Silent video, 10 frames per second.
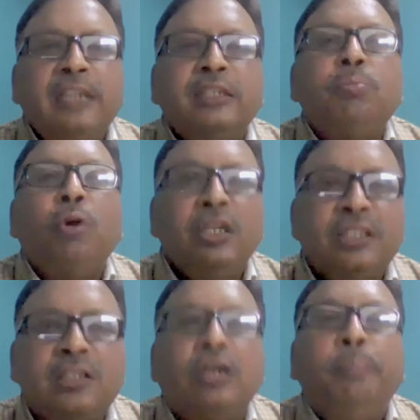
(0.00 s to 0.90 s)
a
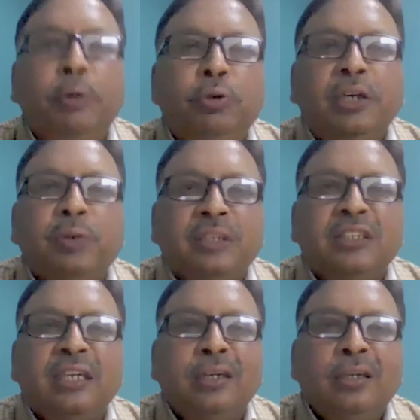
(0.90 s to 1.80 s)
smallest computer, you
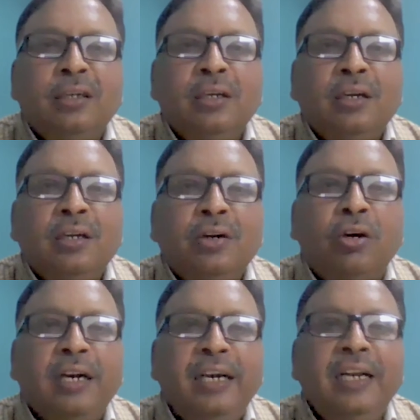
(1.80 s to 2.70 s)
can say,
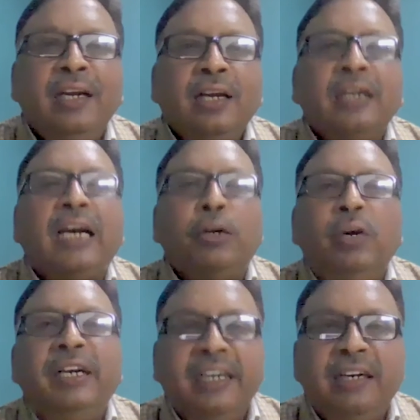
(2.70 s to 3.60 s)
or a
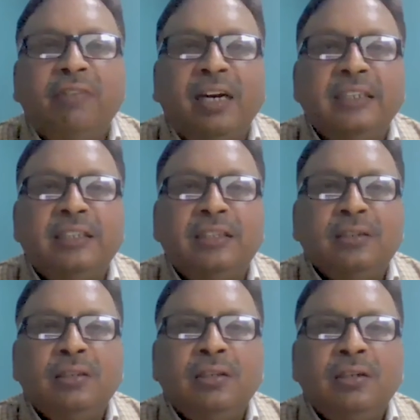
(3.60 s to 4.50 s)
calculating
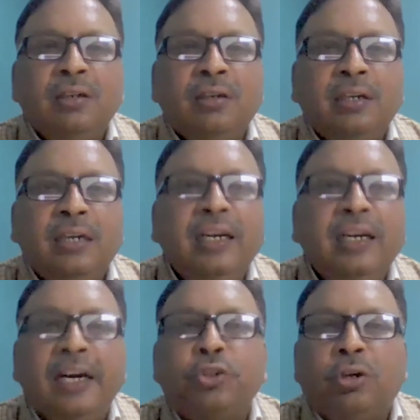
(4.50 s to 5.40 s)
device in
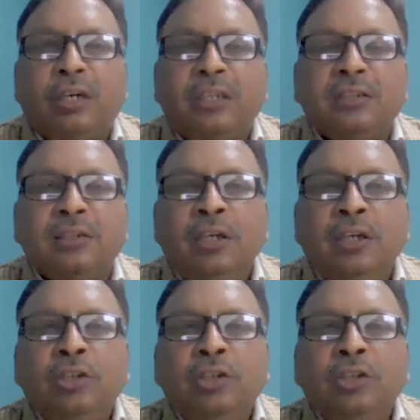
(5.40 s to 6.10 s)
electronics.